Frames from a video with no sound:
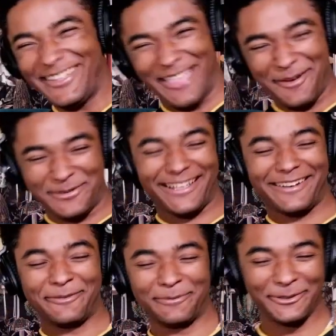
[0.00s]
was out of
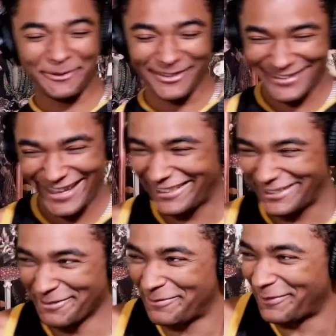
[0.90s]
the blue. Where did that
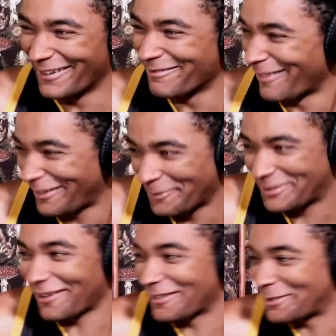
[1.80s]
come from? I thought we were
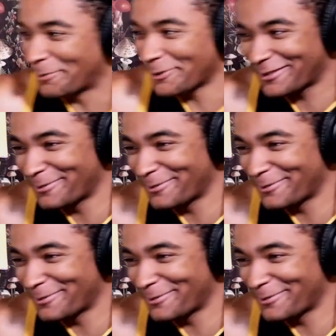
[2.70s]
talking sports, man.